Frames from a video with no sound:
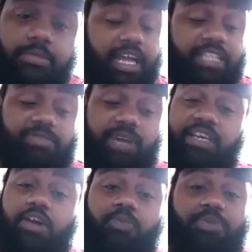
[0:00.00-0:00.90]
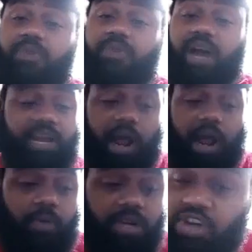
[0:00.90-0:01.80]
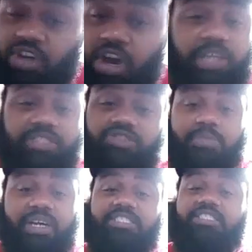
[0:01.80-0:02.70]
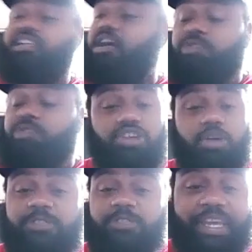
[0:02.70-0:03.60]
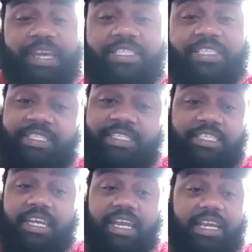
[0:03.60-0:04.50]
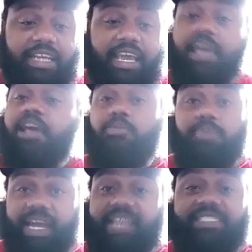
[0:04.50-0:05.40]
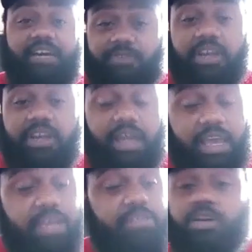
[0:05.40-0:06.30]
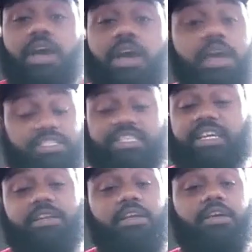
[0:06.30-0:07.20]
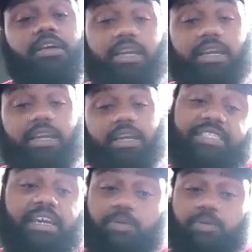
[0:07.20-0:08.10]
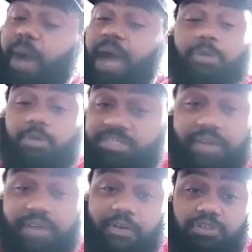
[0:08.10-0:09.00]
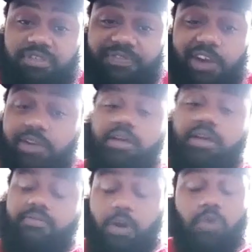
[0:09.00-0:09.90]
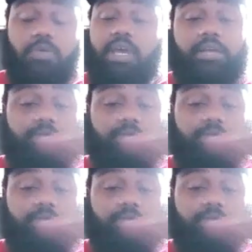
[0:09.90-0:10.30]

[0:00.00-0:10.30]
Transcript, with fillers: And that's what I tell people. I, I wasn't always on my shit. I wasn't always paying attention to shit like that. But as I realized, you know, shit. And like I said, Obama was my first vert, vote.